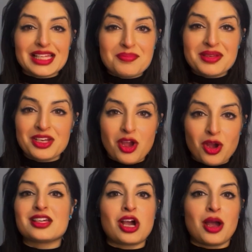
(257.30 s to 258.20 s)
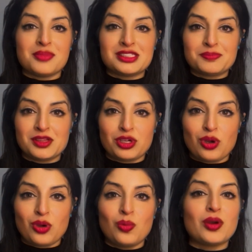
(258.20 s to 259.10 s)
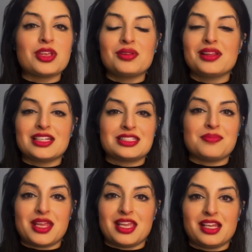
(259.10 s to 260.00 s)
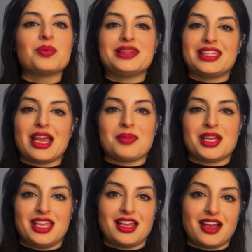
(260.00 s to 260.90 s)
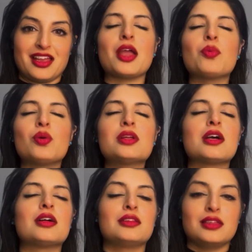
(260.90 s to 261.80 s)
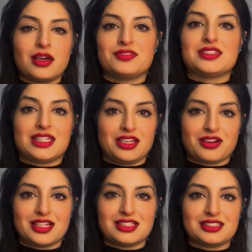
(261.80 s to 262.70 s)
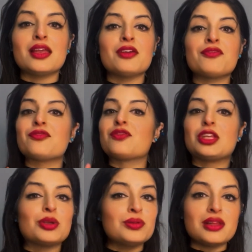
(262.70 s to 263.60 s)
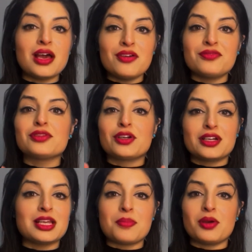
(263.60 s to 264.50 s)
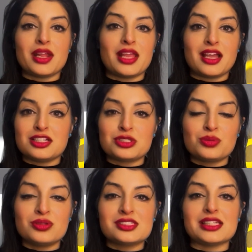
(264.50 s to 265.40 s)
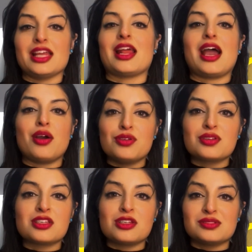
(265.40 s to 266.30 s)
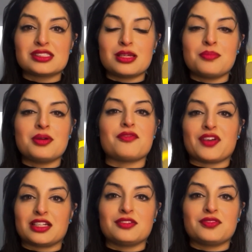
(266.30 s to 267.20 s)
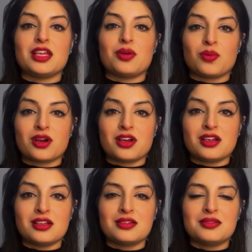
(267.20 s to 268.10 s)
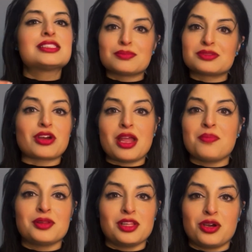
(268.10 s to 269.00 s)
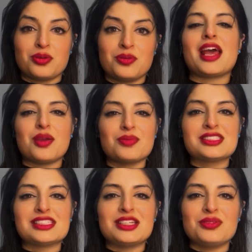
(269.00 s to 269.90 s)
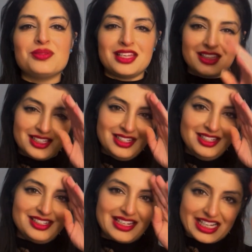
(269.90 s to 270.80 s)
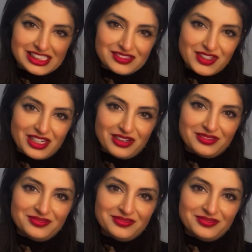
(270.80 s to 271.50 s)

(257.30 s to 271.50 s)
Let me know in the comments below what you'd like to make with Gamma AI. I would love to hear it. If you love learning about AI tools and how you can use them effectively at work, subscribe below. And I will see you in the next video.